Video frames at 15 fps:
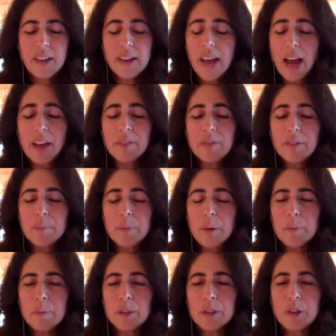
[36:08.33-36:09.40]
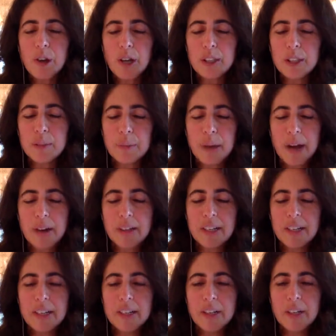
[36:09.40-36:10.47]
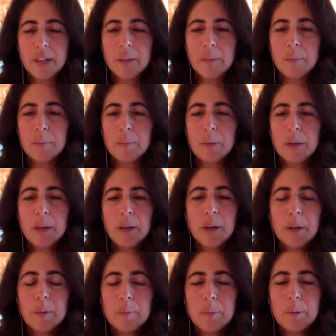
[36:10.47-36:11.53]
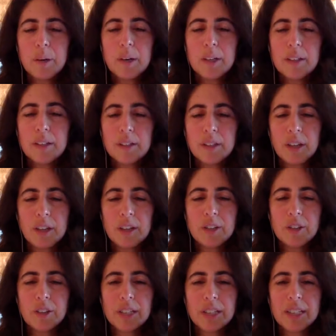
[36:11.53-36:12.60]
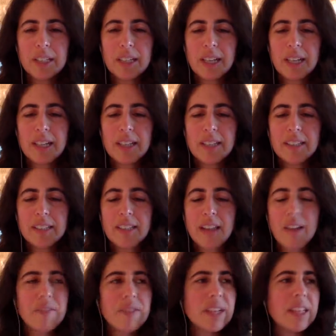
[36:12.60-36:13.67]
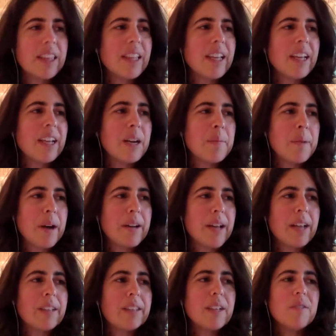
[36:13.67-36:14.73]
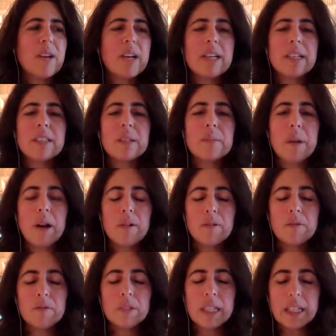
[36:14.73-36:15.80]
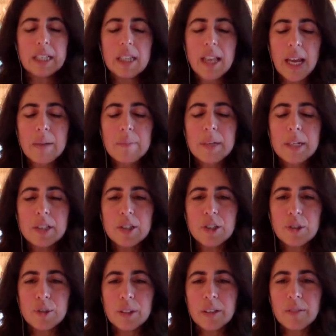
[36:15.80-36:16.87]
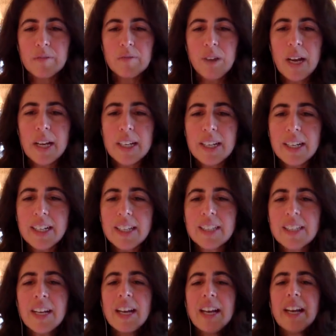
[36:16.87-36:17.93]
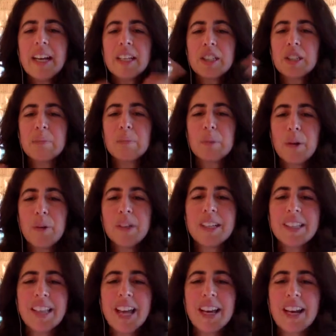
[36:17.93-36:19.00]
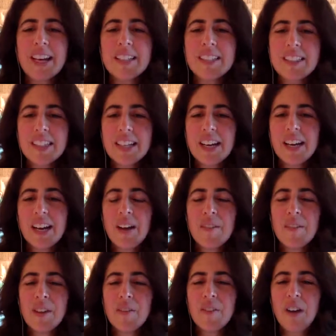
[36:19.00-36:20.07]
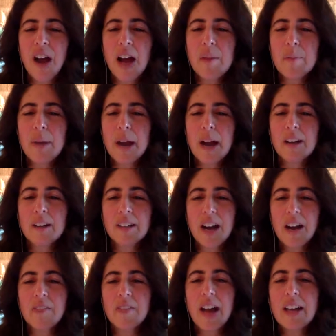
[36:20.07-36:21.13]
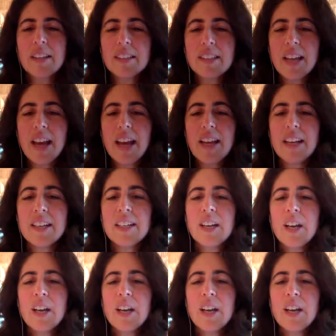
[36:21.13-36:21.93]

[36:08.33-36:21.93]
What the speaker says: Catherine Bomer talks about in her book, The Journey is Everything, about essay writing. It's about reclaiming student writing, exploding that idea of the 5-paragraph essay.